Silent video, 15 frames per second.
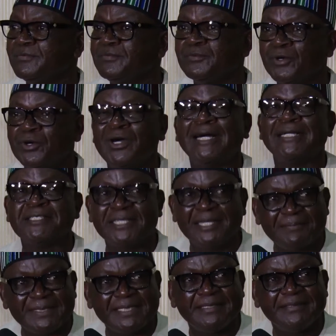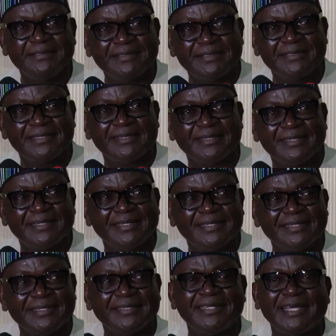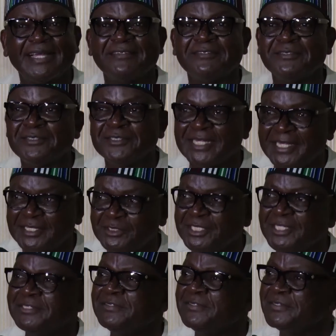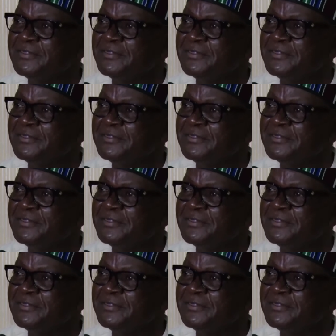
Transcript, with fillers: for accepting that ranching